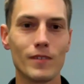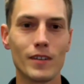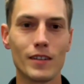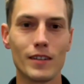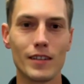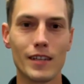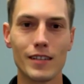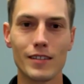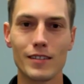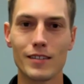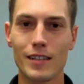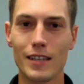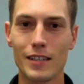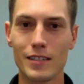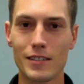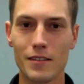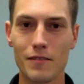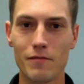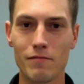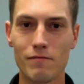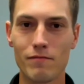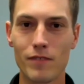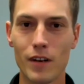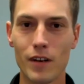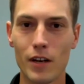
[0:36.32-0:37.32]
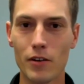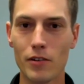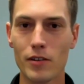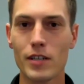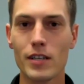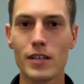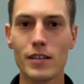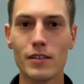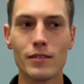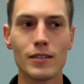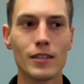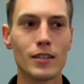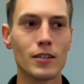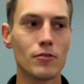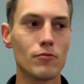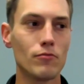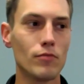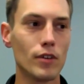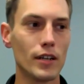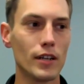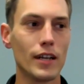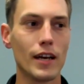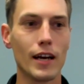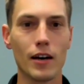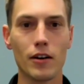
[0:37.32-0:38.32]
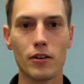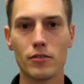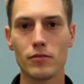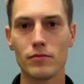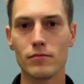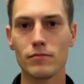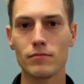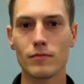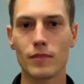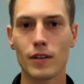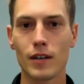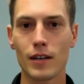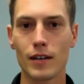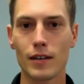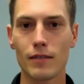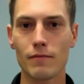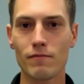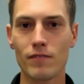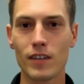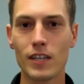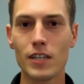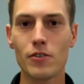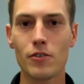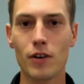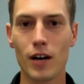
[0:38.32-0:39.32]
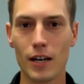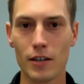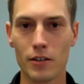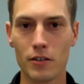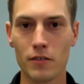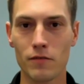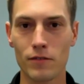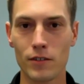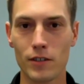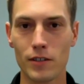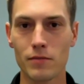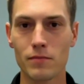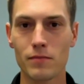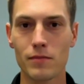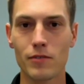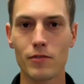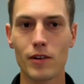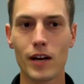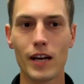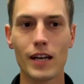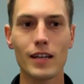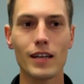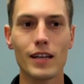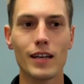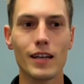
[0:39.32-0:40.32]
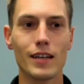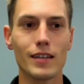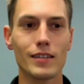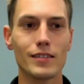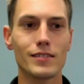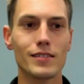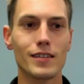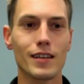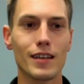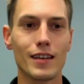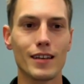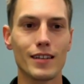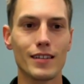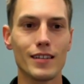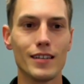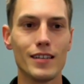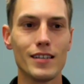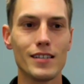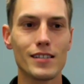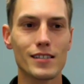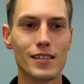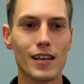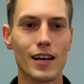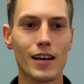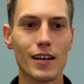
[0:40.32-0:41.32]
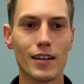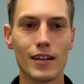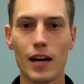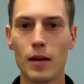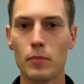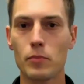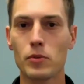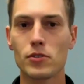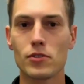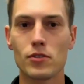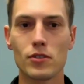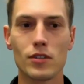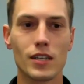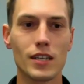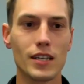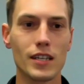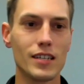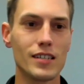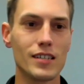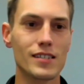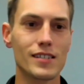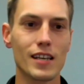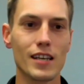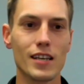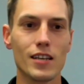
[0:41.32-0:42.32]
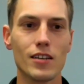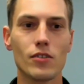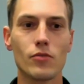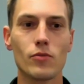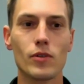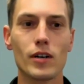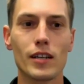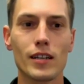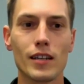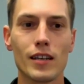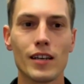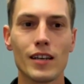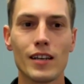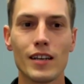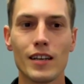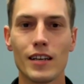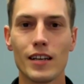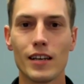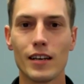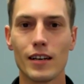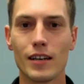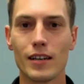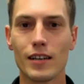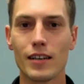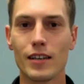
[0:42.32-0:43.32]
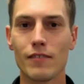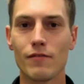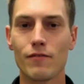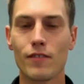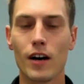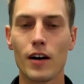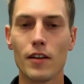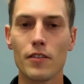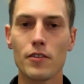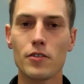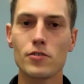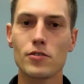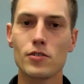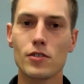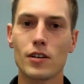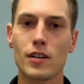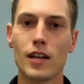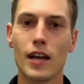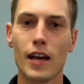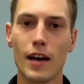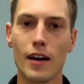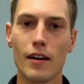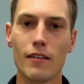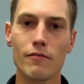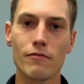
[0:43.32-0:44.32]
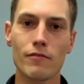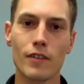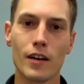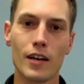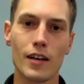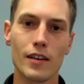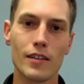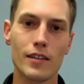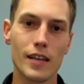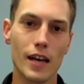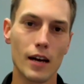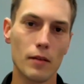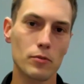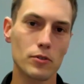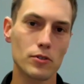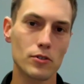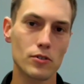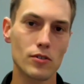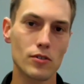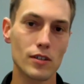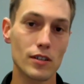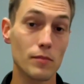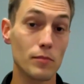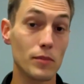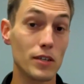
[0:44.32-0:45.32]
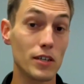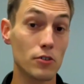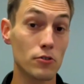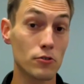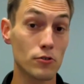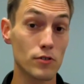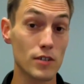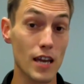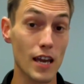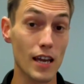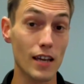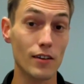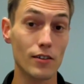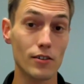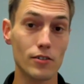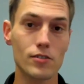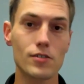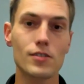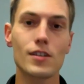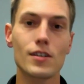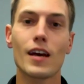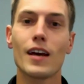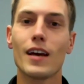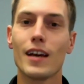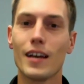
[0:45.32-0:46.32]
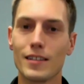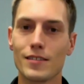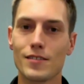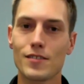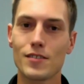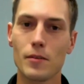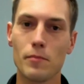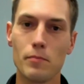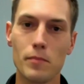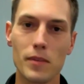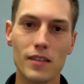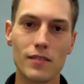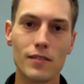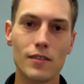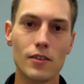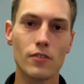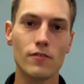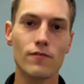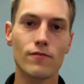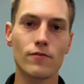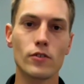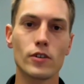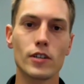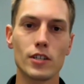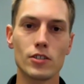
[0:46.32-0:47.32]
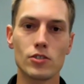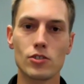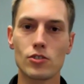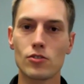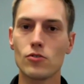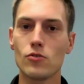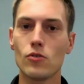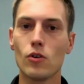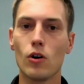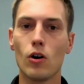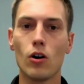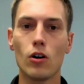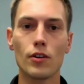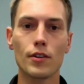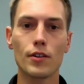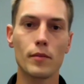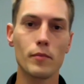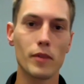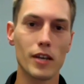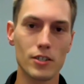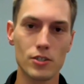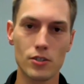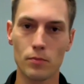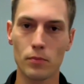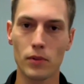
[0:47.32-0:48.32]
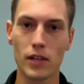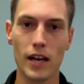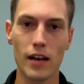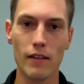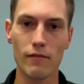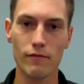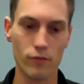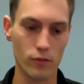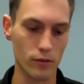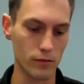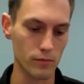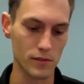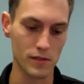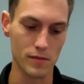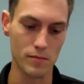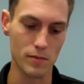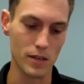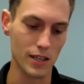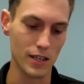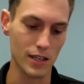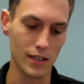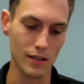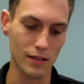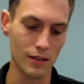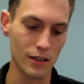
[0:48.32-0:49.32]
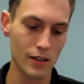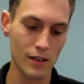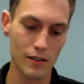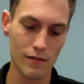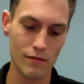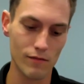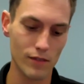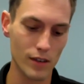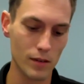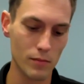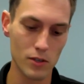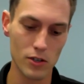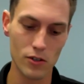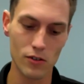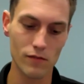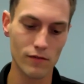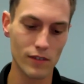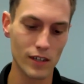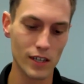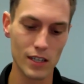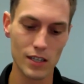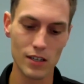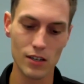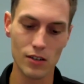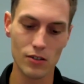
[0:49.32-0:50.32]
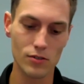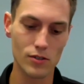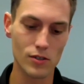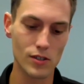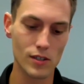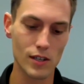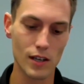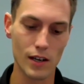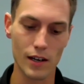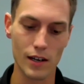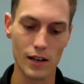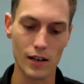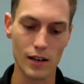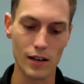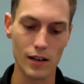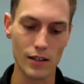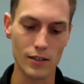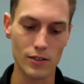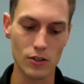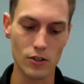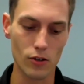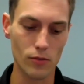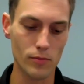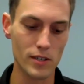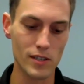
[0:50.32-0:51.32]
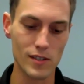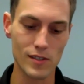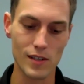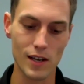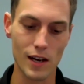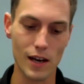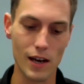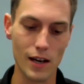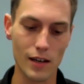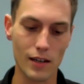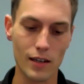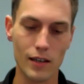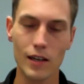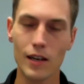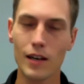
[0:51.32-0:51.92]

that's a very renowned videographer, right? And he saw an opportunity to say, you know what, if others could have the opportunity to be creators and submit their footage to all the major platforms, meaning Vimeo video, Adobe Stock,